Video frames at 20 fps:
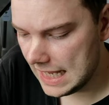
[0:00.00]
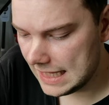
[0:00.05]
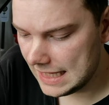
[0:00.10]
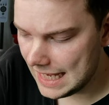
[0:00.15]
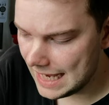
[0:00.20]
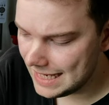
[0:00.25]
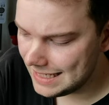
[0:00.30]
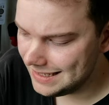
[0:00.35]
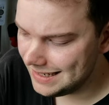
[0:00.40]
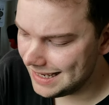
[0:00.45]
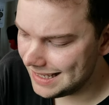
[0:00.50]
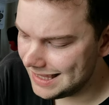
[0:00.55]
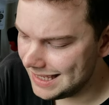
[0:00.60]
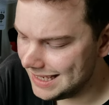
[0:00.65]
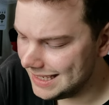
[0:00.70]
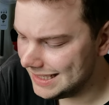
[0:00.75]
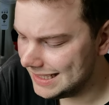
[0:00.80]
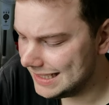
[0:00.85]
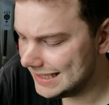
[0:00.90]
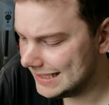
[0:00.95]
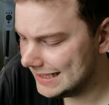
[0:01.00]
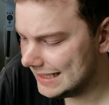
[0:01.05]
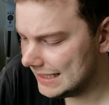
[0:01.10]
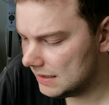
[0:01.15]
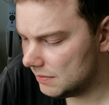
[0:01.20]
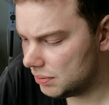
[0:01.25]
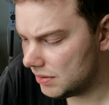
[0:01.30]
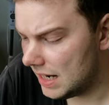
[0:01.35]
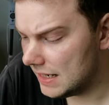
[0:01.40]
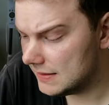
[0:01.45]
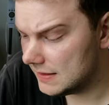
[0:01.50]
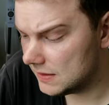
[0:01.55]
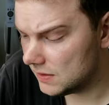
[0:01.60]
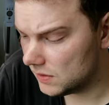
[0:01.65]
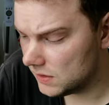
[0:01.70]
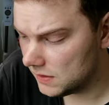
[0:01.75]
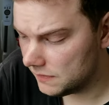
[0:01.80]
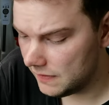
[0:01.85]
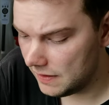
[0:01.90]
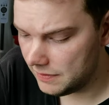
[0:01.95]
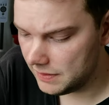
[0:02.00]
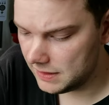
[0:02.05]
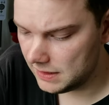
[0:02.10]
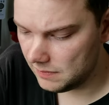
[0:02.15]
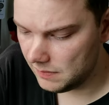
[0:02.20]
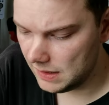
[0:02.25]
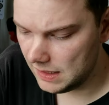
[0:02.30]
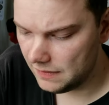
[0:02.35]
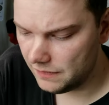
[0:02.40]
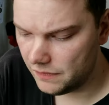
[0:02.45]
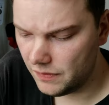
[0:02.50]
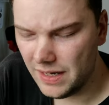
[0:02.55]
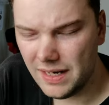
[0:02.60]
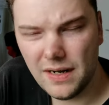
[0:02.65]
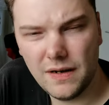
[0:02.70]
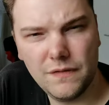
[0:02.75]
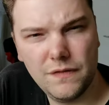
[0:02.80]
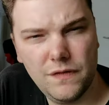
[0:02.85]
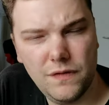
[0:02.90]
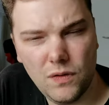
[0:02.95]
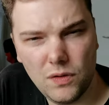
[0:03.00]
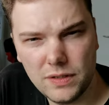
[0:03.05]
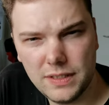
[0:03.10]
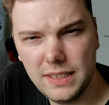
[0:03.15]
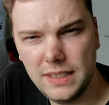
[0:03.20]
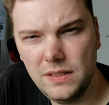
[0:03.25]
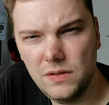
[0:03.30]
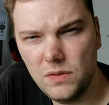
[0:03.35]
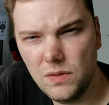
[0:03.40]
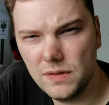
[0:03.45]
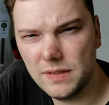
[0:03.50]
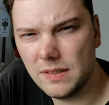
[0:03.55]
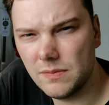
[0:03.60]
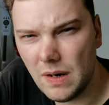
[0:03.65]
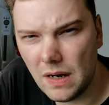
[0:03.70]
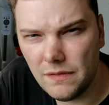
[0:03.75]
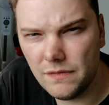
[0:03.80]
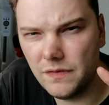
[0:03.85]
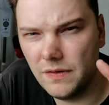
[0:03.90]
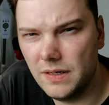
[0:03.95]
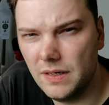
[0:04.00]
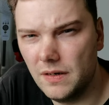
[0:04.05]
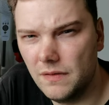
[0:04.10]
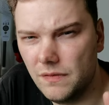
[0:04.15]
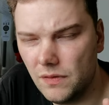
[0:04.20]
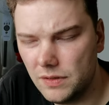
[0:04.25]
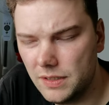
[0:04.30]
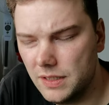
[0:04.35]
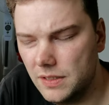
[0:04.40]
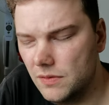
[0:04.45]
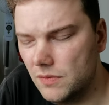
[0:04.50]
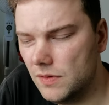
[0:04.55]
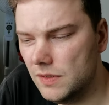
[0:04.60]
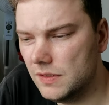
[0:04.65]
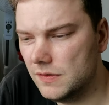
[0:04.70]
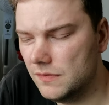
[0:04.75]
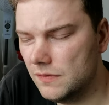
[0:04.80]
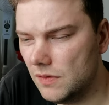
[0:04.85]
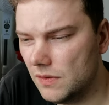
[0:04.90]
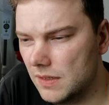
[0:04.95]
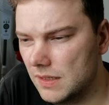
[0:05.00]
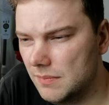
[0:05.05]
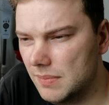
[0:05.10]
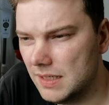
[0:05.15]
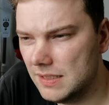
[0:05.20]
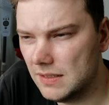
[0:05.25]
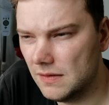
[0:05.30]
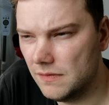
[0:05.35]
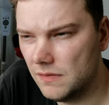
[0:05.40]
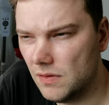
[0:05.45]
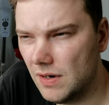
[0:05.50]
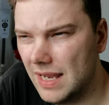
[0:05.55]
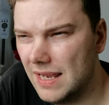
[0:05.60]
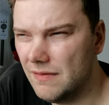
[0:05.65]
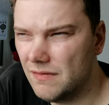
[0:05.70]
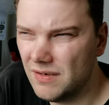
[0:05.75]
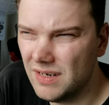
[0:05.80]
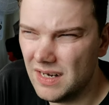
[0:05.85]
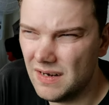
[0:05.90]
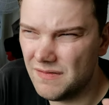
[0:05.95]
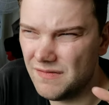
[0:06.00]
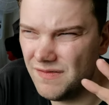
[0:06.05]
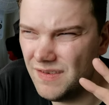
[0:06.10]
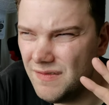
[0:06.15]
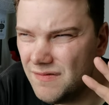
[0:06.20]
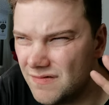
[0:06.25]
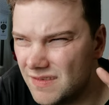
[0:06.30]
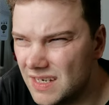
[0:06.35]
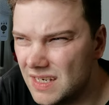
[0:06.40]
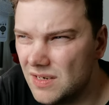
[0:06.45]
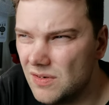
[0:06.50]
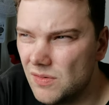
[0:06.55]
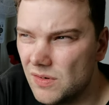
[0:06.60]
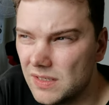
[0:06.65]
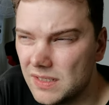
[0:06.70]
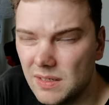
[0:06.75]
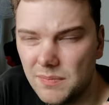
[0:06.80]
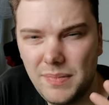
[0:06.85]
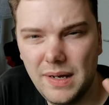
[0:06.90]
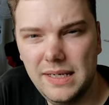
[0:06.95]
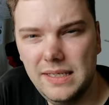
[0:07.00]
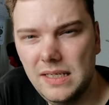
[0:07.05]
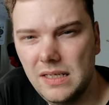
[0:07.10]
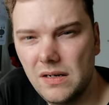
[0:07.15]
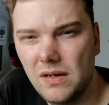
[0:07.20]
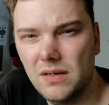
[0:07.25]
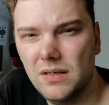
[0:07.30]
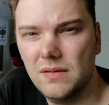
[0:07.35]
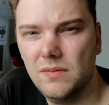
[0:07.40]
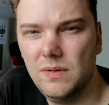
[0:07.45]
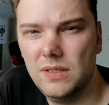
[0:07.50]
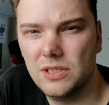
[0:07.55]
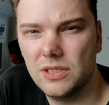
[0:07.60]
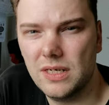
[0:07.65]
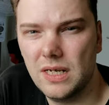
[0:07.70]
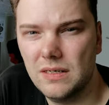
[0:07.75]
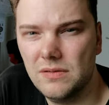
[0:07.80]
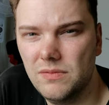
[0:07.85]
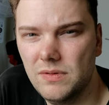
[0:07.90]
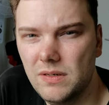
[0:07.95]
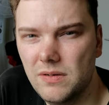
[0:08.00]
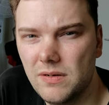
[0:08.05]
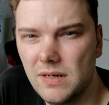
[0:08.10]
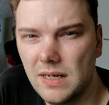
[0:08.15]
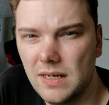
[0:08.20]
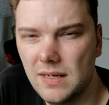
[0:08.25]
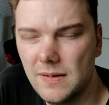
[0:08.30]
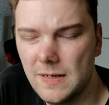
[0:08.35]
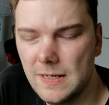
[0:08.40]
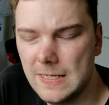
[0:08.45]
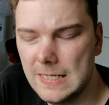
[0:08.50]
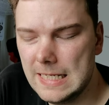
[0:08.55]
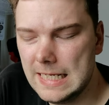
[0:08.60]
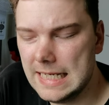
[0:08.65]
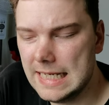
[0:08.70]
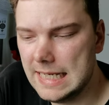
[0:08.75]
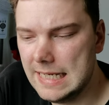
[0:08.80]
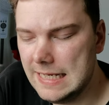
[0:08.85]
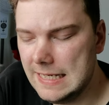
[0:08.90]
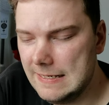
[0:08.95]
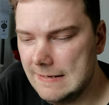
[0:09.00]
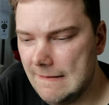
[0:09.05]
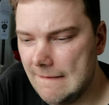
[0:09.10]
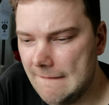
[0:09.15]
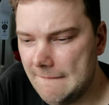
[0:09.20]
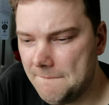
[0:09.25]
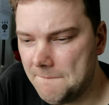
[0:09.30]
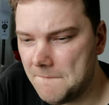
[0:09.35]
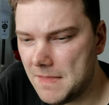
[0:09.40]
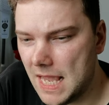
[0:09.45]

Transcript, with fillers: Then I think the price is also very similar, 340 euros, around 340 euros for the Pixel 4a, 350 euros depending on which country you are in.